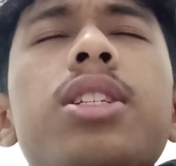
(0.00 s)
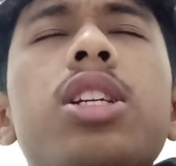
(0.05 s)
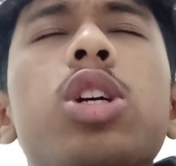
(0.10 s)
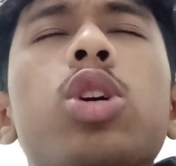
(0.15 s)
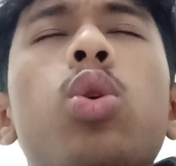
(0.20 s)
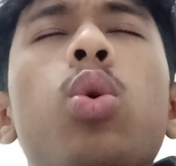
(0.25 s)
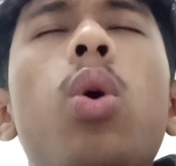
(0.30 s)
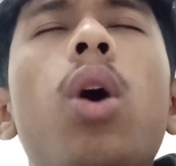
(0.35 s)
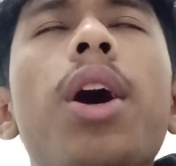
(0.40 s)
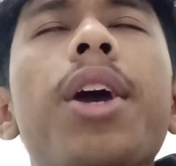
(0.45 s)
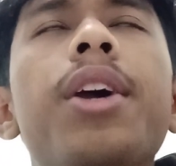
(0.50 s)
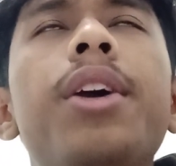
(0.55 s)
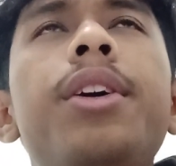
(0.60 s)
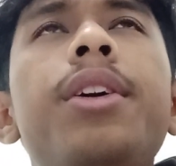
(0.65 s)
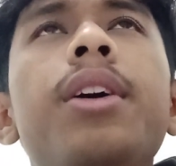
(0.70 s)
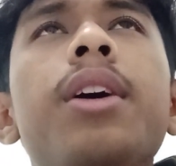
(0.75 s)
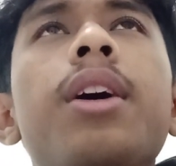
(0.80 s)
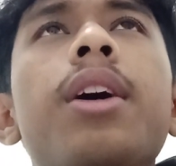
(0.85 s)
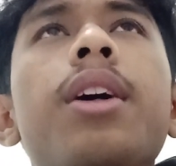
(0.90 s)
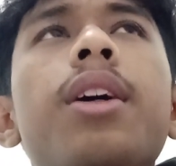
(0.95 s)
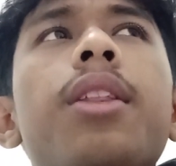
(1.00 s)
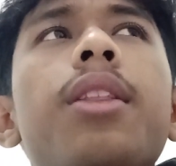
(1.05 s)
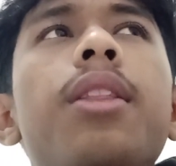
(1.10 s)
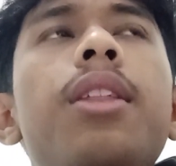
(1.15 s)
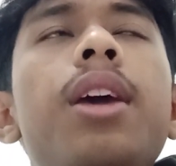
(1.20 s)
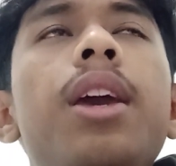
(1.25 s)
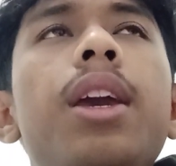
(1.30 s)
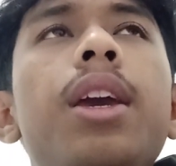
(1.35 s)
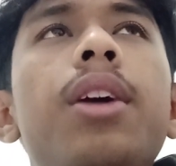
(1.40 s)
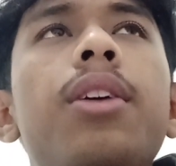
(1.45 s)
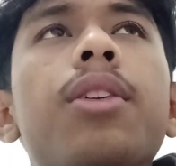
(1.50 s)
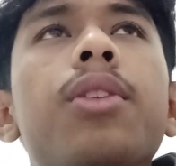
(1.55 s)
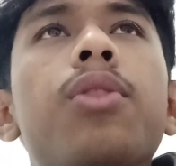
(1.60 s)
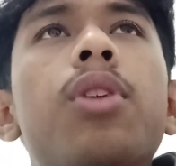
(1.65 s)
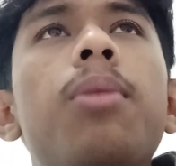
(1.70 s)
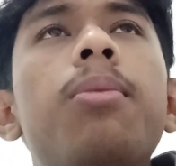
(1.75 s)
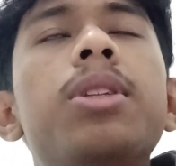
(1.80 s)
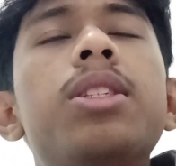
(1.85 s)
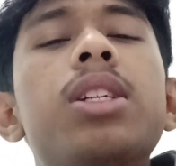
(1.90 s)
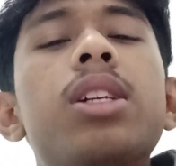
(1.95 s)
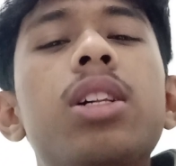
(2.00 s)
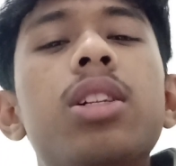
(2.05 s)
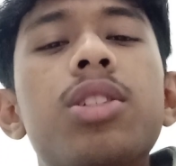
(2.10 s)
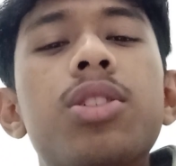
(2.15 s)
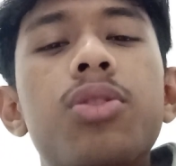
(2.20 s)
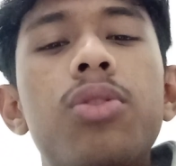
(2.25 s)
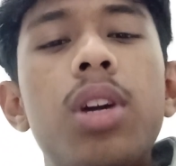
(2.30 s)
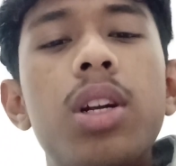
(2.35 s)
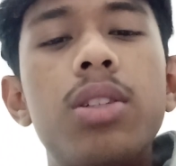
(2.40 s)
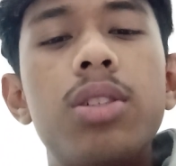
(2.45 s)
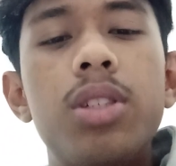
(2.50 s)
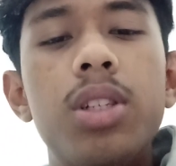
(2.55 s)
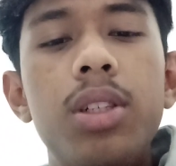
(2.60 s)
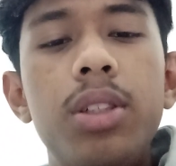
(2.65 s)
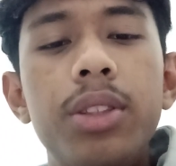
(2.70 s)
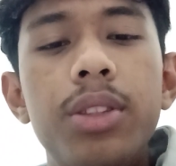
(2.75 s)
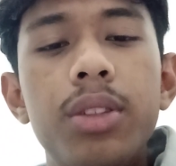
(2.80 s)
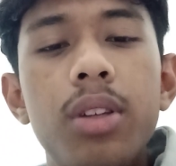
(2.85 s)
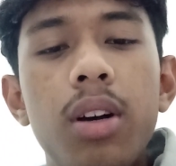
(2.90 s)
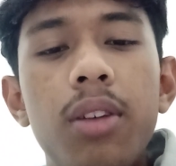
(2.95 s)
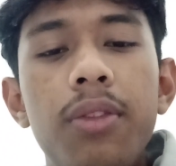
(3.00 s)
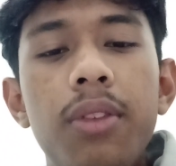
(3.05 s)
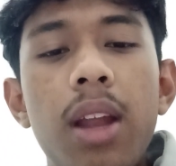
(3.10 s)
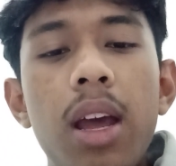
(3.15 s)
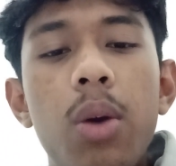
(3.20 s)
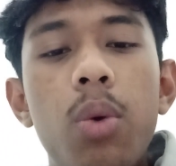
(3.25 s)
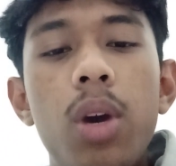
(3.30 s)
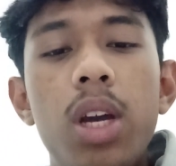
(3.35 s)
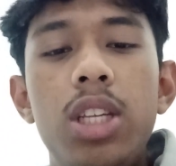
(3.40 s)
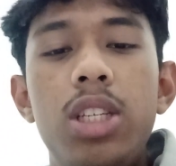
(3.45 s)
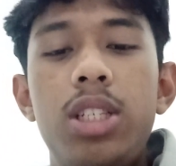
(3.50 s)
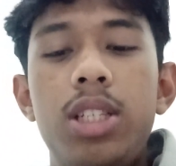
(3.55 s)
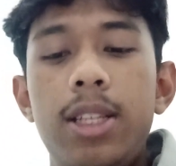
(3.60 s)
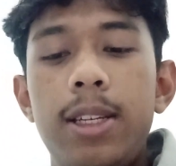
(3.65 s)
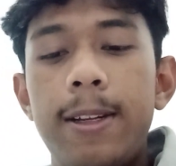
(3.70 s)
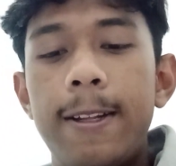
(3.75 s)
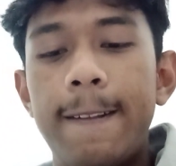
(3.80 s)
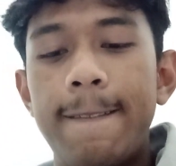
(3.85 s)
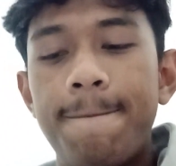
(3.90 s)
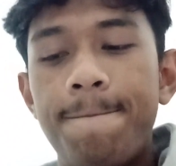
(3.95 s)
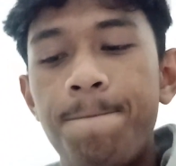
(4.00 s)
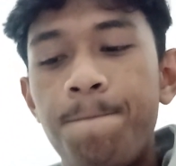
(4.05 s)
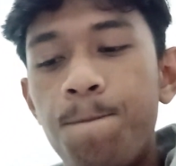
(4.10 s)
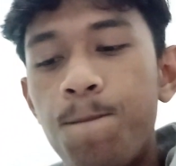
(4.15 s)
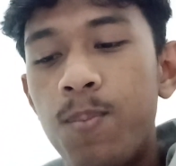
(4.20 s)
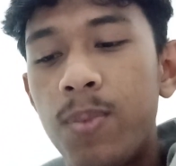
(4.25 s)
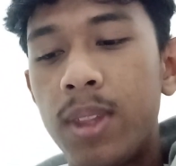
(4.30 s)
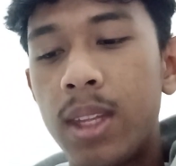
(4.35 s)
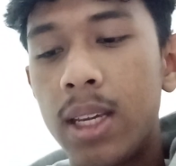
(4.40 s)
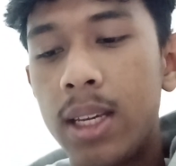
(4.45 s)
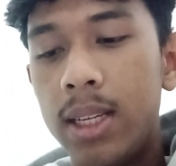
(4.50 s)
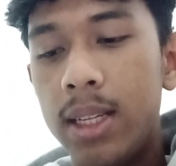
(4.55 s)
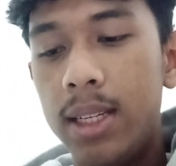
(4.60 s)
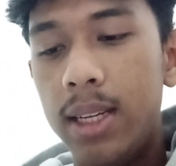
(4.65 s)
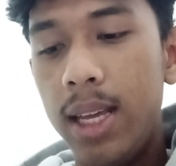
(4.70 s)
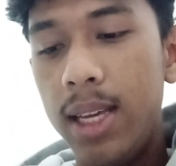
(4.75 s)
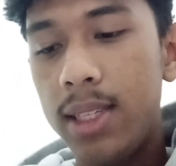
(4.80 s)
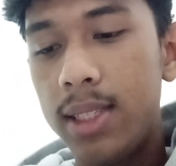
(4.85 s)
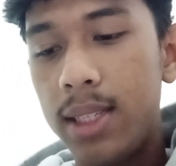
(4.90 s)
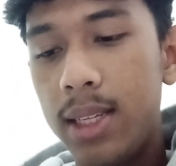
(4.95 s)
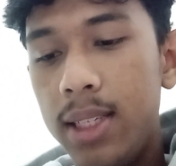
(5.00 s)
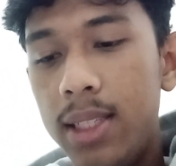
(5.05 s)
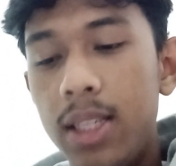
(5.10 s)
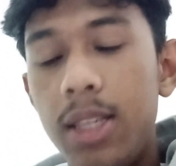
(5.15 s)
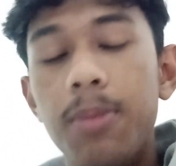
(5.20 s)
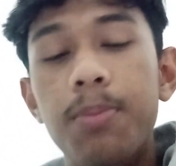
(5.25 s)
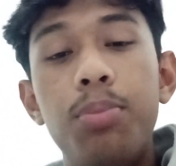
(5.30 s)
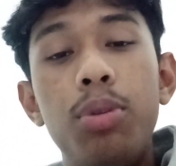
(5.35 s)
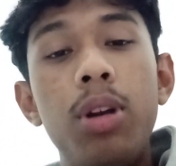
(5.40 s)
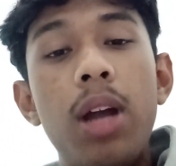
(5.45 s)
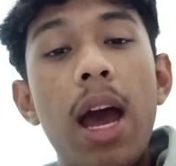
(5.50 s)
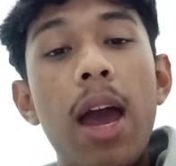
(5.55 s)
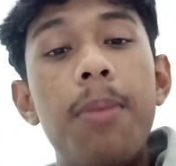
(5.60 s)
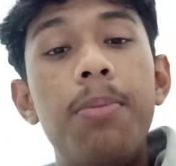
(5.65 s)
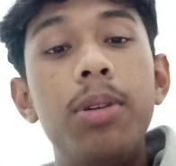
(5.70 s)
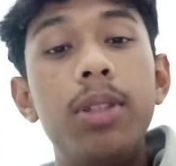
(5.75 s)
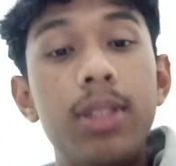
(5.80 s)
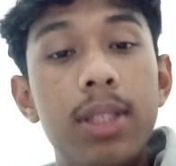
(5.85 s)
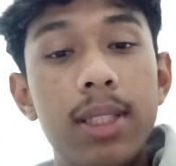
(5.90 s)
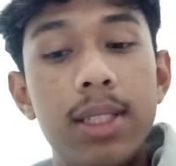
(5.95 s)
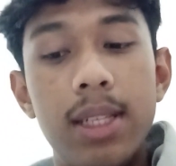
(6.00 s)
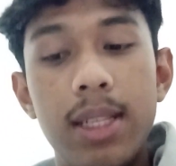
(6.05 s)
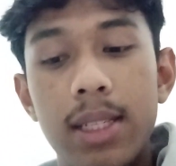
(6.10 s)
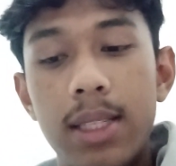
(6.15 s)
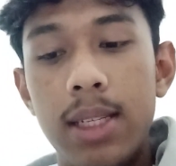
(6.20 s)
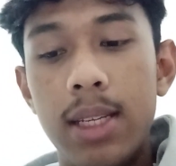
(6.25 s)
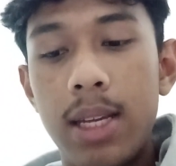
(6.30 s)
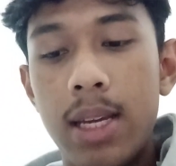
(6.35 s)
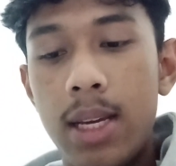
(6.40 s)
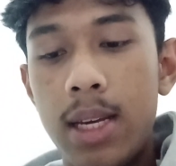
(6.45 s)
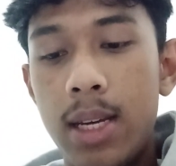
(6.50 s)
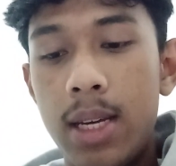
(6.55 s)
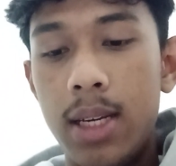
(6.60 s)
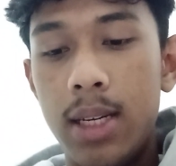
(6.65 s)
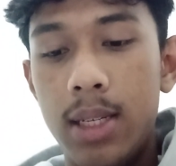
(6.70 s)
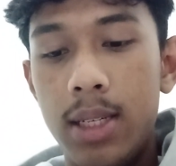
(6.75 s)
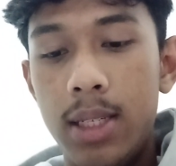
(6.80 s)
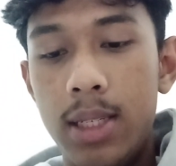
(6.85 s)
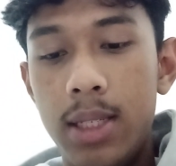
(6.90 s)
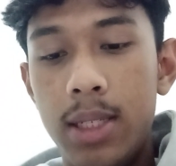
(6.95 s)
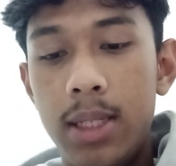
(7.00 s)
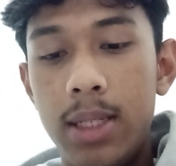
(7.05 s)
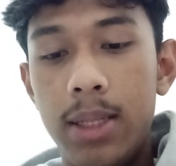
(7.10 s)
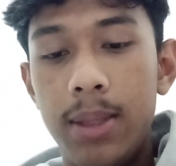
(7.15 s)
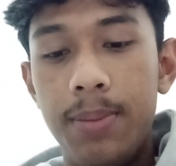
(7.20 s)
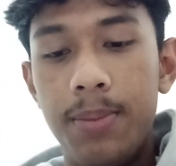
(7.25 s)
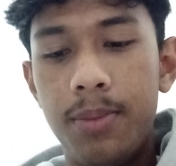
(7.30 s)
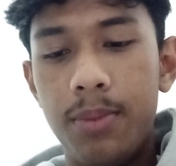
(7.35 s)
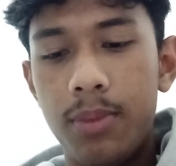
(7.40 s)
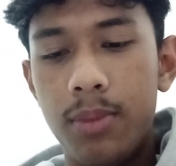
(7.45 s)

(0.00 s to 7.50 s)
acquire their grammatical structures of language. Next is input hypothesis. Uh,